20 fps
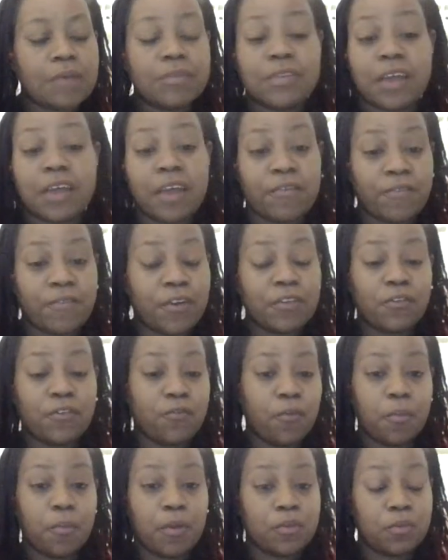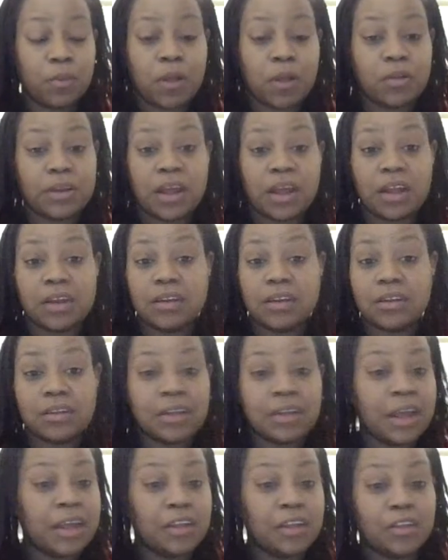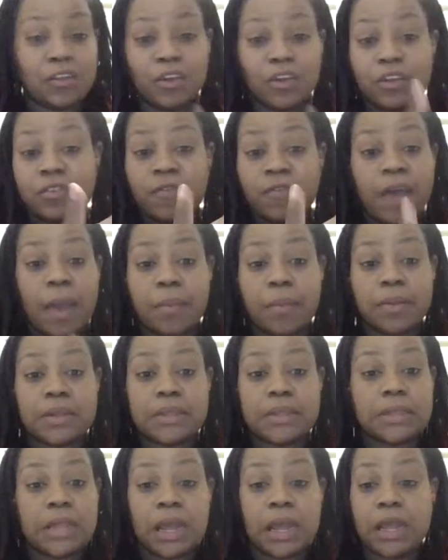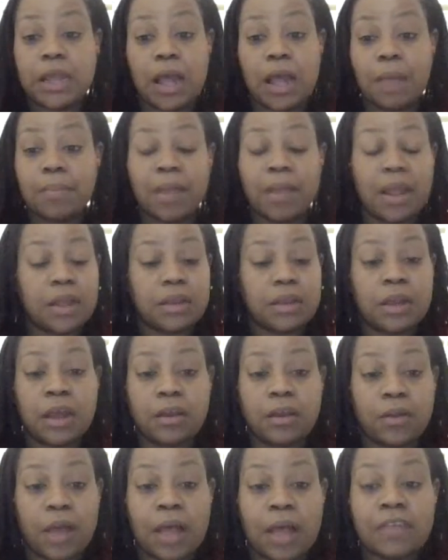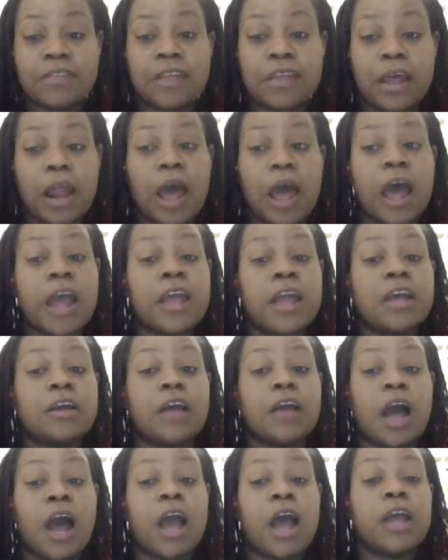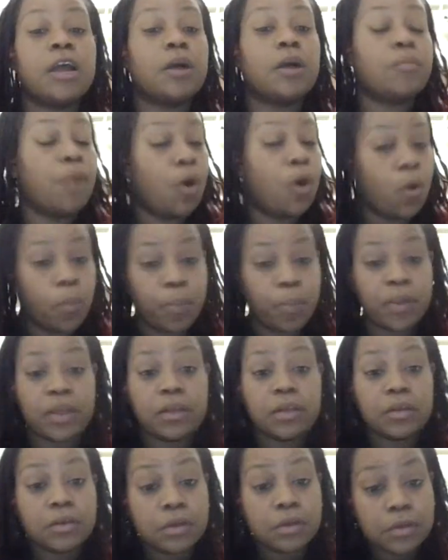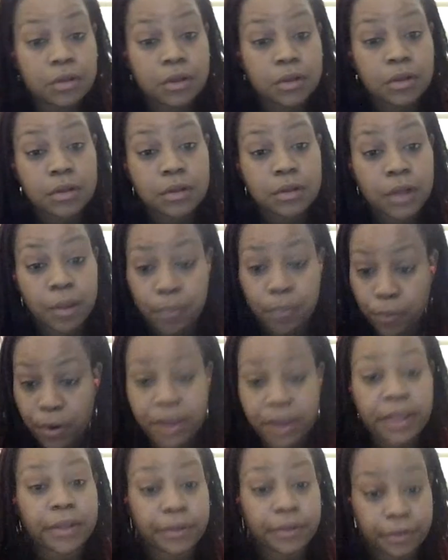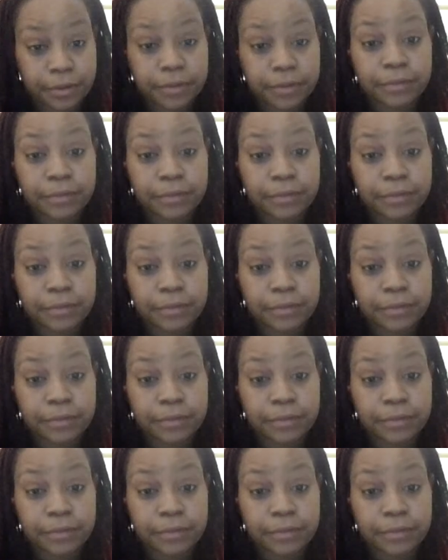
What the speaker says: like, first and foremost, well done. Like, looks fabulous. Like, I'm like 90. I said, I am hoping and praying.